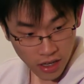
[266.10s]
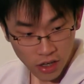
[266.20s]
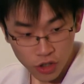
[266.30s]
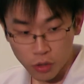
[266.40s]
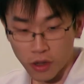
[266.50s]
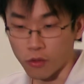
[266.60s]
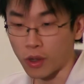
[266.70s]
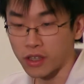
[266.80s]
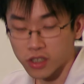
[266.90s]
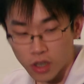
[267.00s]
So when
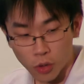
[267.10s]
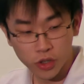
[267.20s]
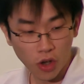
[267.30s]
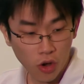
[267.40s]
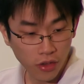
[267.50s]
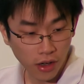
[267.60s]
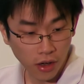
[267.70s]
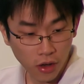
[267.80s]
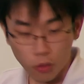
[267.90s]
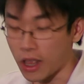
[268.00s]
this goes on,
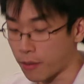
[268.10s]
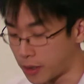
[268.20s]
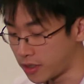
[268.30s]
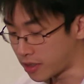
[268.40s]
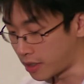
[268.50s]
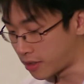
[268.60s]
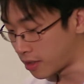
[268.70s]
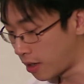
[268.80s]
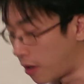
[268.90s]
what happens is